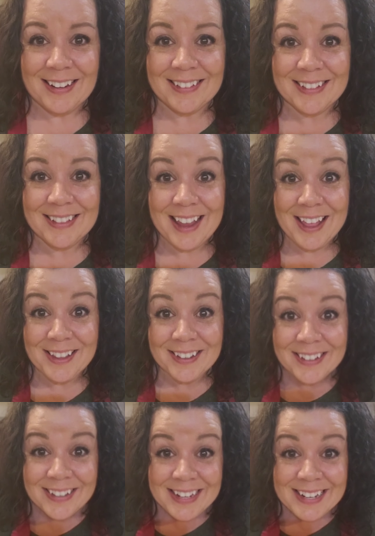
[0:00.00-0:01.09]
Doesn't that
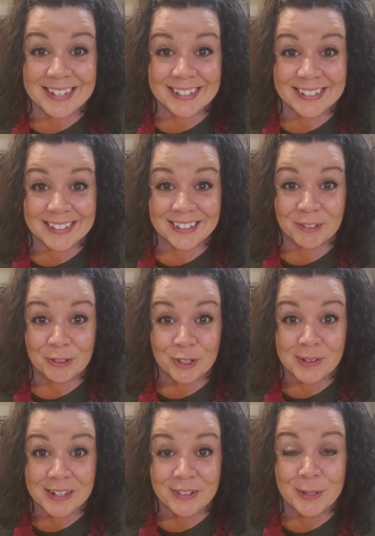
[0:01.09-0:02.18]
look good? Don't
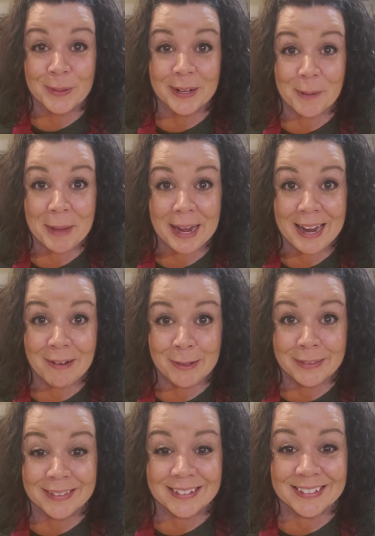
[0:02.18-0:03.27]
you wish you were at my
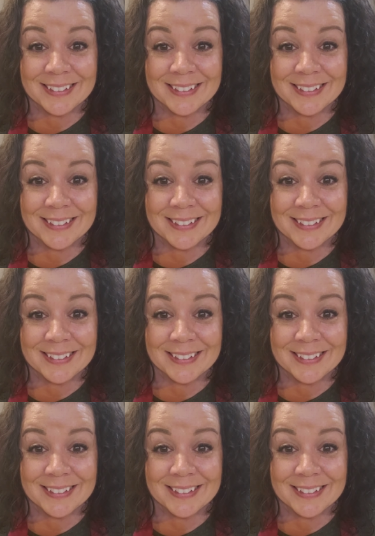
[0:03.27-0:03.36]
house?